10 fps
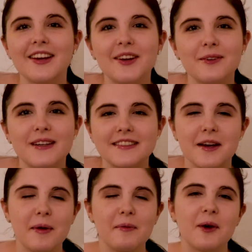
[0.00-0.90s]
what is
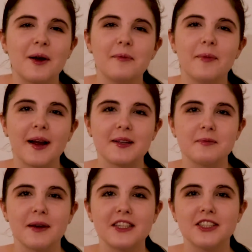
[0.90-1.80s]
up and welcome back to
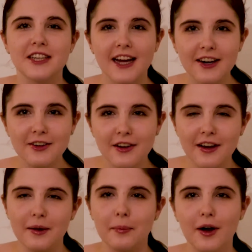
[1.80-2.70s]
my channel.
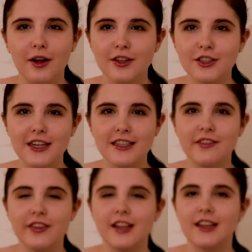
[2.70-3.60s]
I apologize
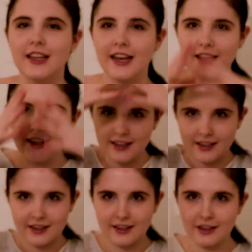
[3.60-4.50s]
for the lack
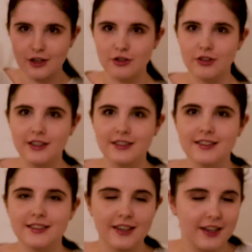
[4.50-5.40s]
in
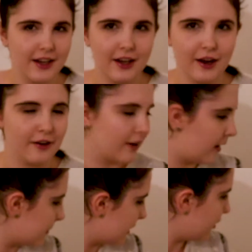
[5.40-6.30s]
interest
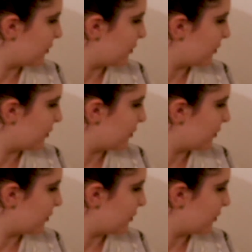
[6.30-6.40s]
around me. I know